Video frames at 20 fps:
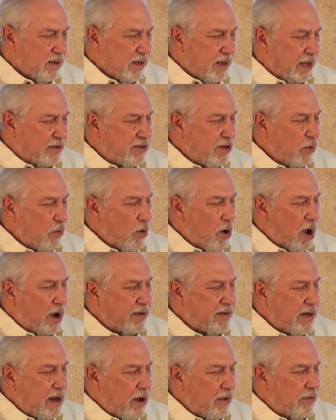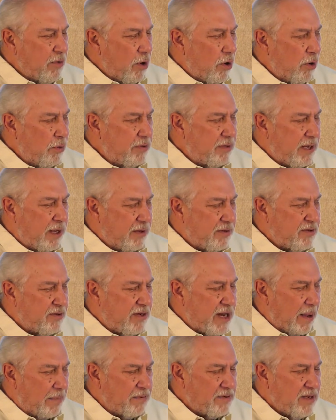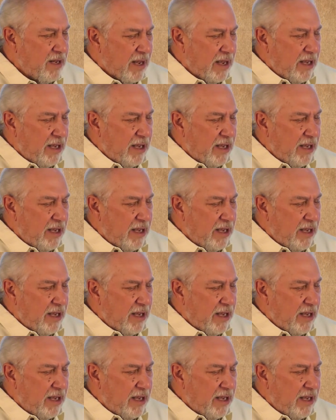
As he walked down the hotel steps,